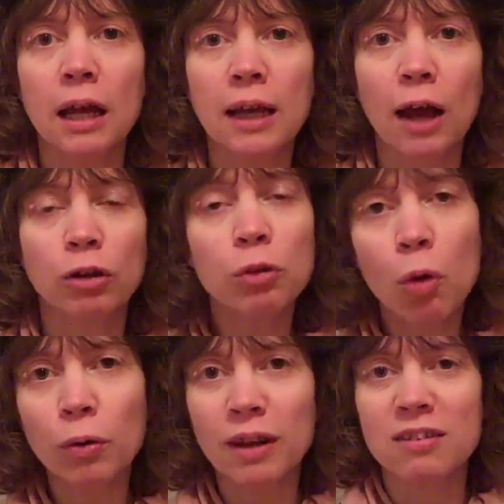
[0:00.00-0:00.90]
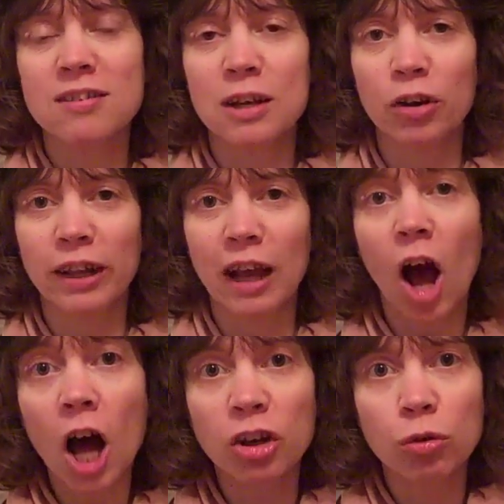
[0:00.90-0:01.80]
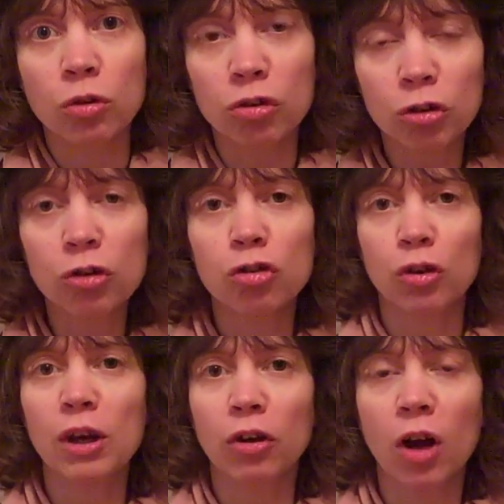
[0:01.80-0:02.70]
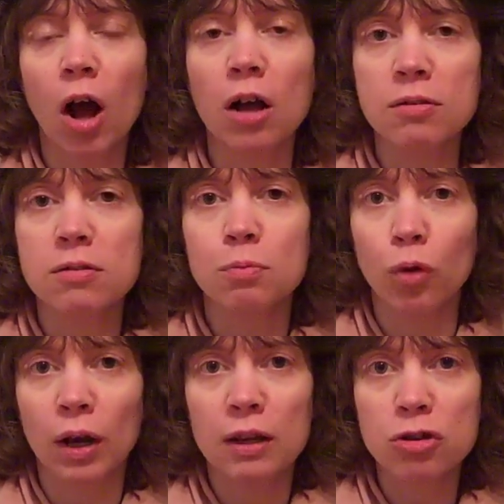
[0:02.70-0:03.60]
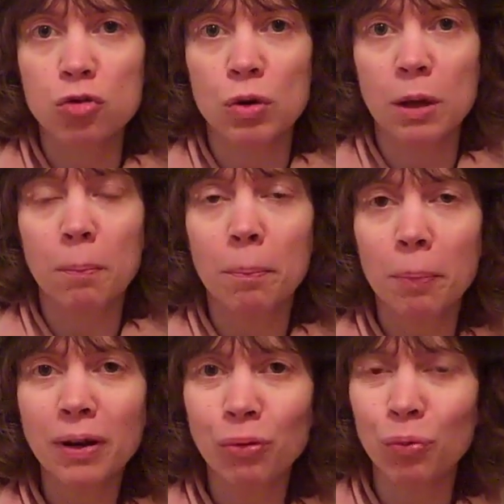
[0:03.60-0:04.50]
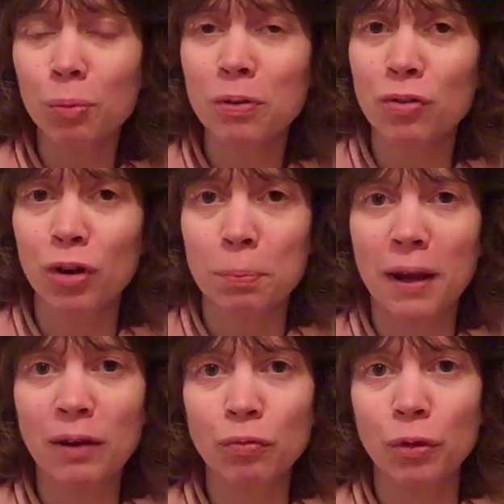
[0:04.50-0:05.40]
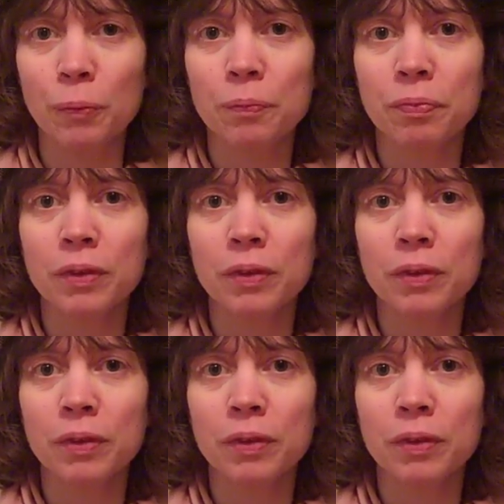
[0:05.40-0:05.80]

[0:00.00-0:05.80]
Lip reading: Now, you won't necessarily undo the surgery or cause more injury, but it will be very painful.